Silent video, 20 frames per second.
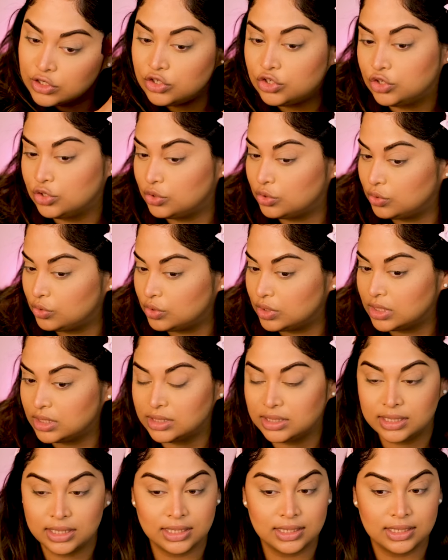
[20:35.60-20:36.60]
June
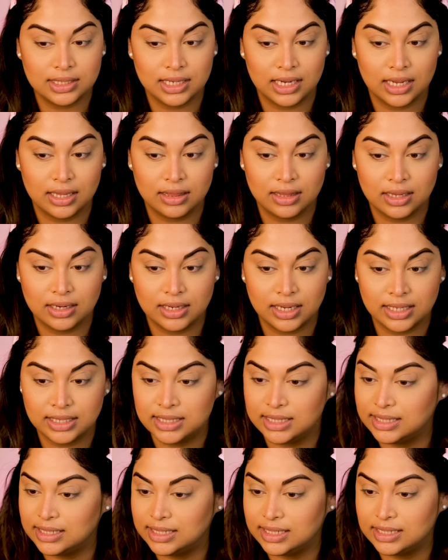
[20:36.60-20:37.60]
16th,
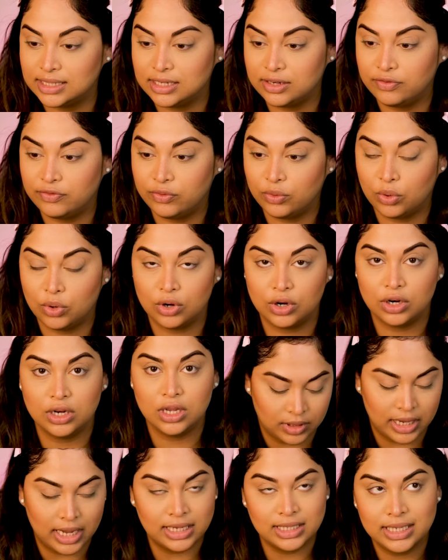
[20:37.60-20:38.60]
1964.
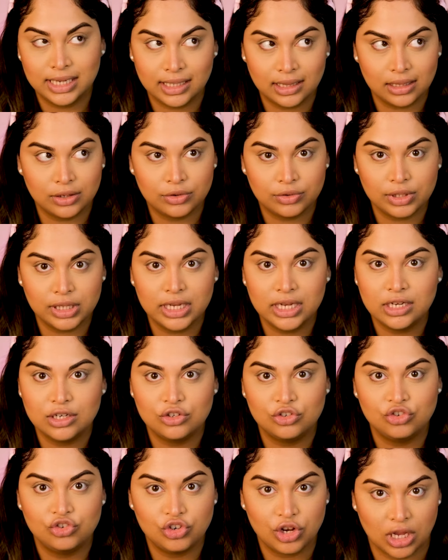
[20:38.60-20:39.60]
And he had literally
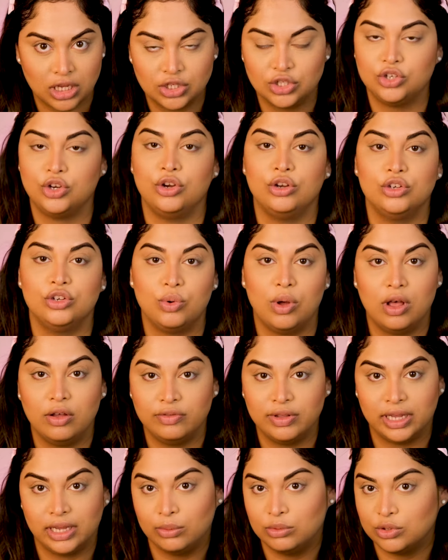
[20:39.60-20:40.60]
just turned 12.
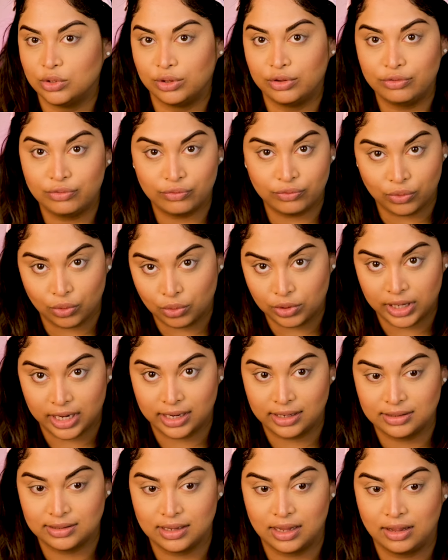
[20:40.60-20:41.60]
Like, it was only 4
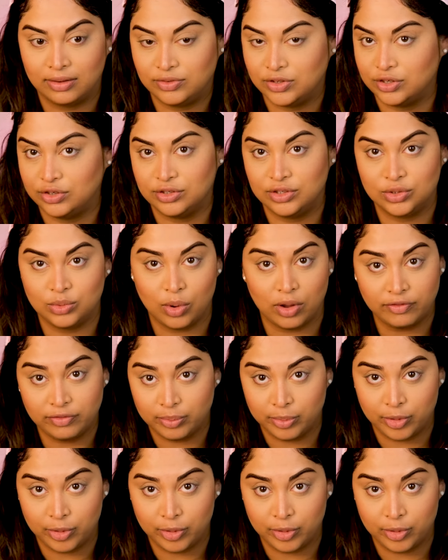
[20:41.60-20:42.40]
days after his 12th